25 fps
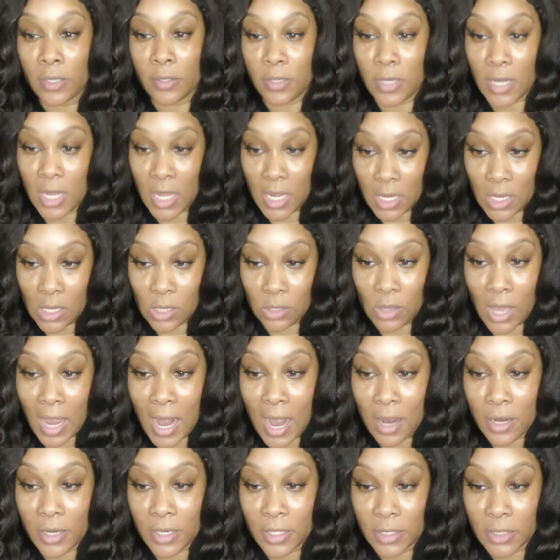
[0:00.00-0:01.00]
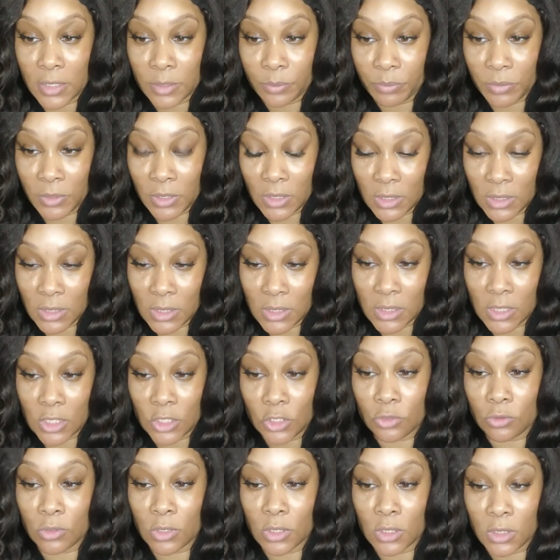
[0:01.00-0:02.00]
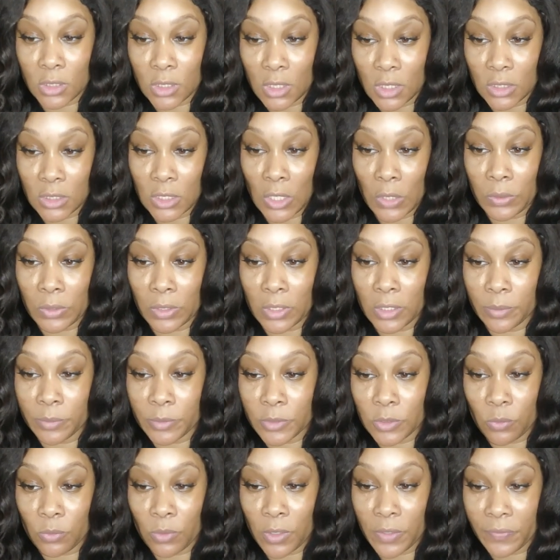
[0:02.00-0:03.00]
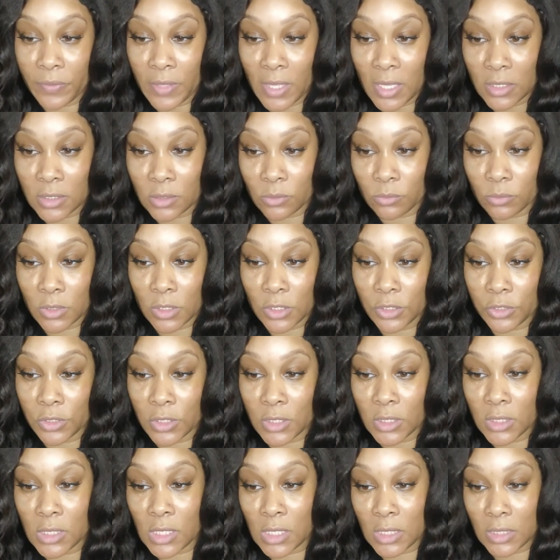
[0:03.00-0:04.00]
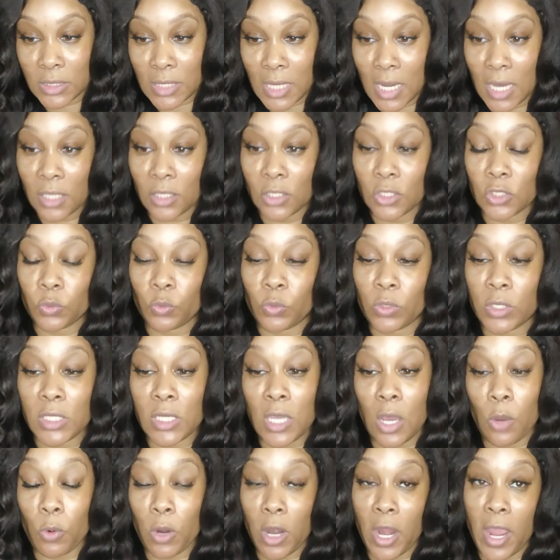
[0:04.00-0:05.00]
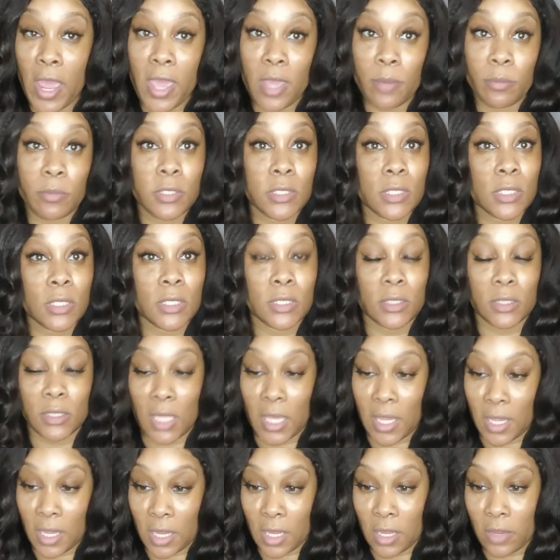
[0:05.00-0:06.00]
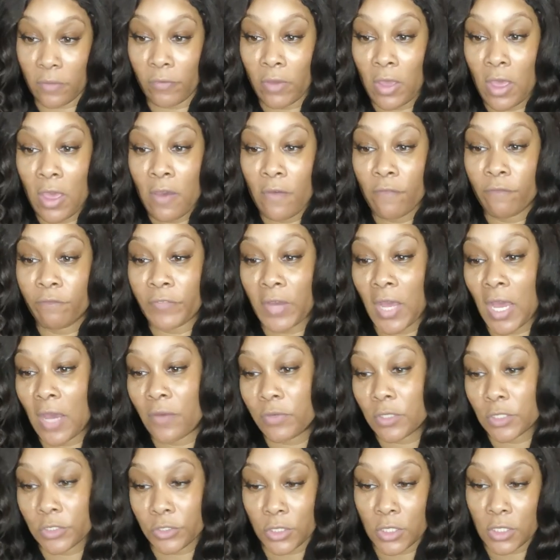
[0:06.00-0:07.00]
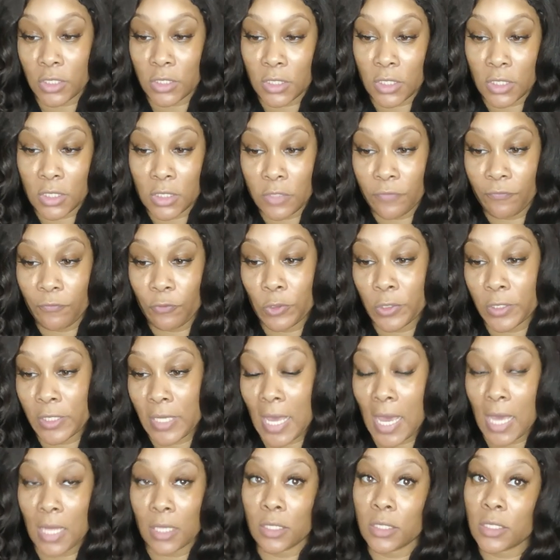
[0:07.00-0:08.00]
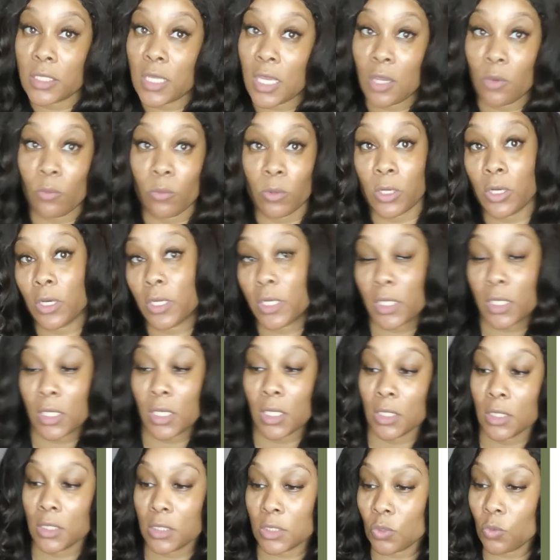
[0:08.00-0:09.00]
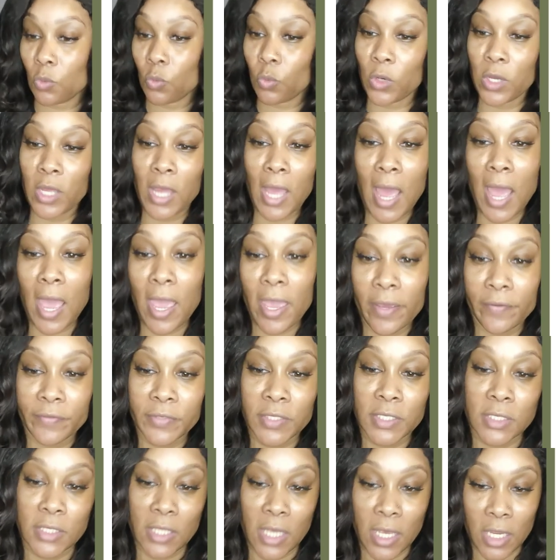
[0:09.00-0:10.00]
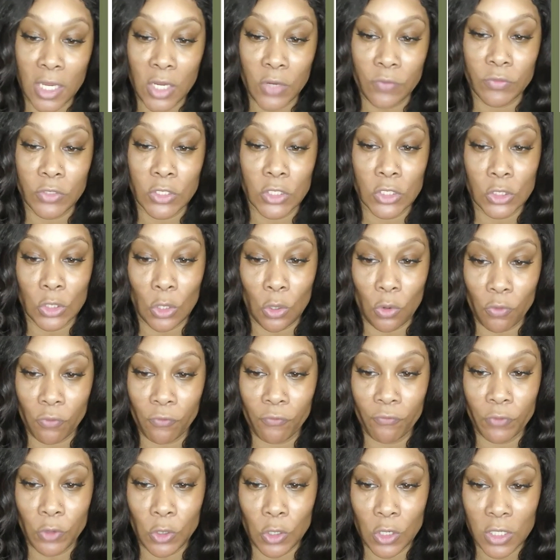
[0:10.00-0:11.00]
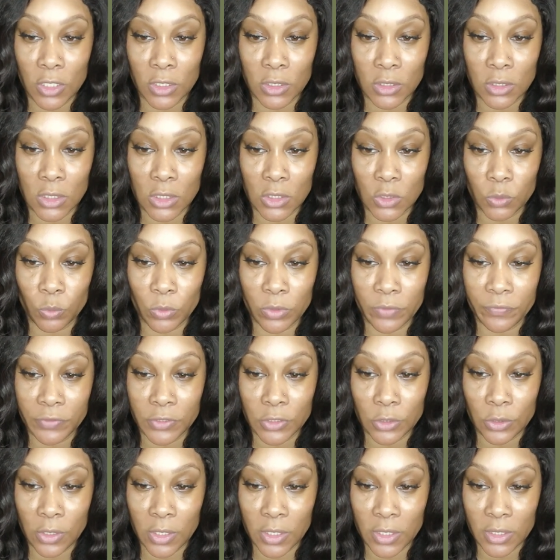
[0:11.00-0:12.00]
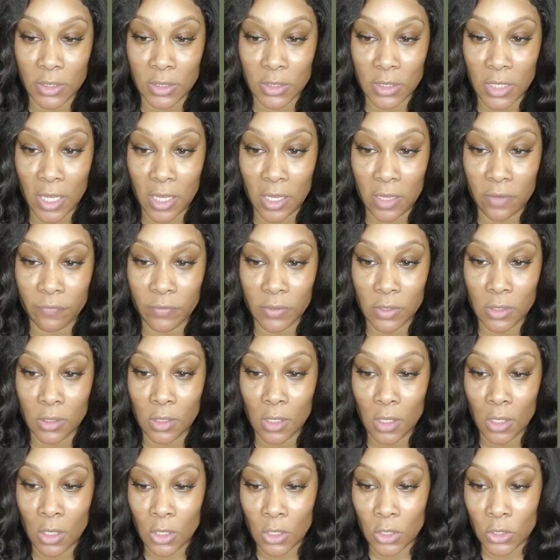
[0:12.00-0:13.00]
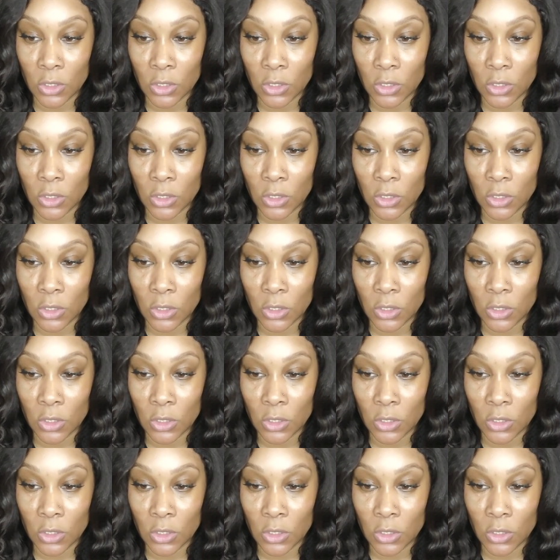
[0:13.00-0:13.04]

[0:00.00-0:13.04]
Now, our expenses, as you can see, totaled up to $1,106. We were able to save $564 and we're going to get into what I have saved so far since we've started saving.